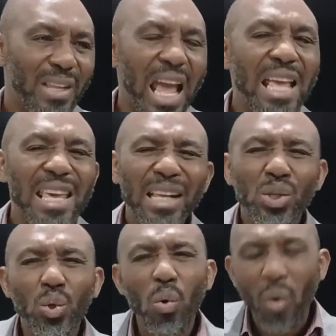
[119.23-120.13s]
And yet,
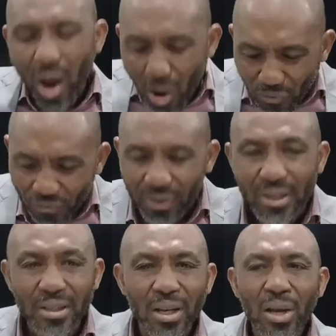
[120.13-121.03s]
so
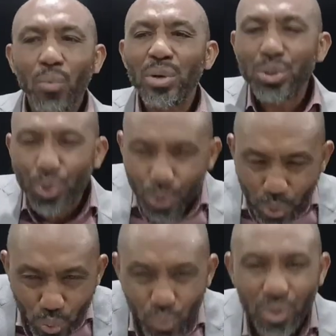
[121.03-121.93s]
often, we
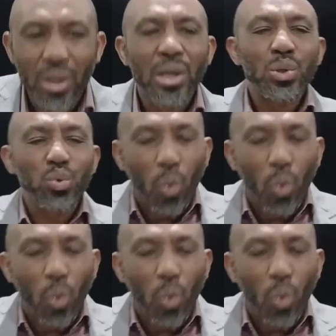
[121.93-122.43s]
choose to